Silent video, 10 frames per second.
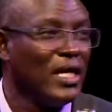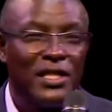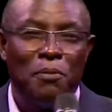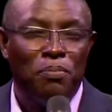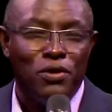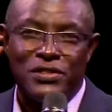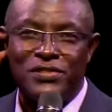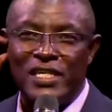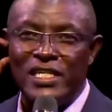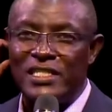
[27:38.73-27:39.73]
They put
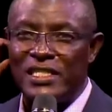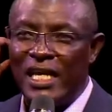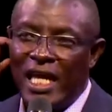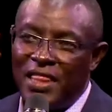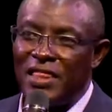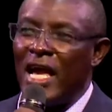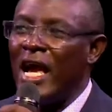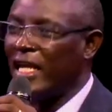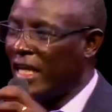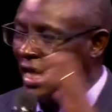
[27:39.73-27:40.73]
things in
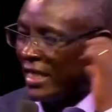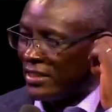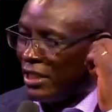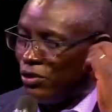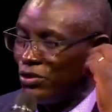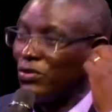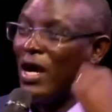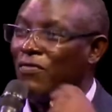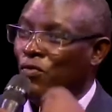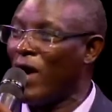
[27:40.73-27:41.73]
their ears. They used to
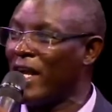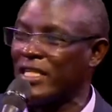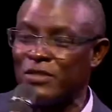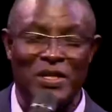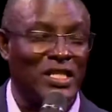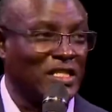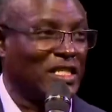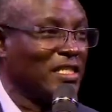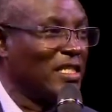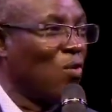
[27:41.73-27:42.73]
have wires, but these
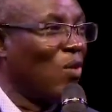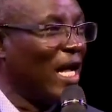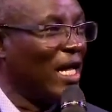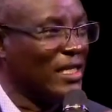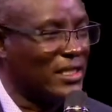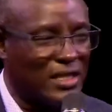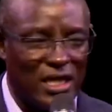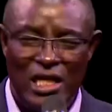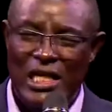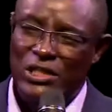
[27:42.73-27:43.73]
days they're wireless.
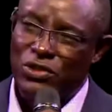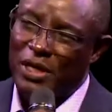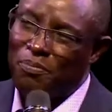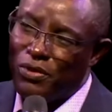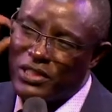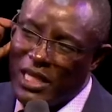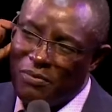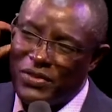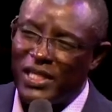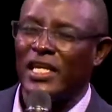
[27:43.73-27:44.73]
So they put
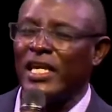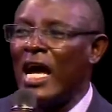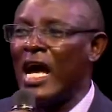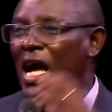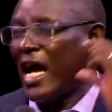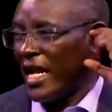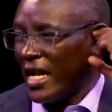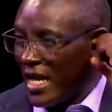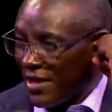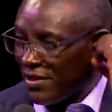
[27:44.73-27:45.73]
something here and
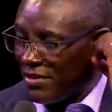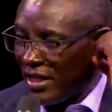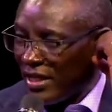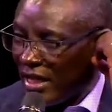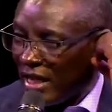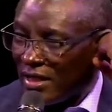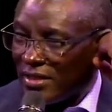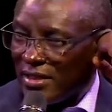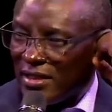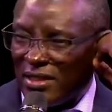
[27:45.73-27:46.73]
another thing here.
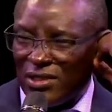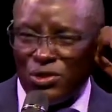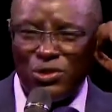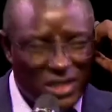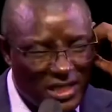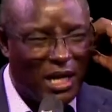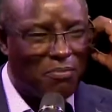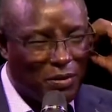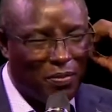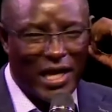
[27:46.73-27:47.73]
Do you see
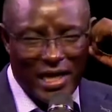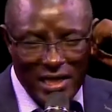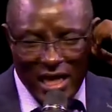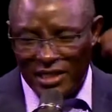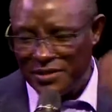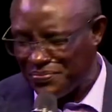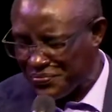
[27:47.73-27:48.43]
some people like that?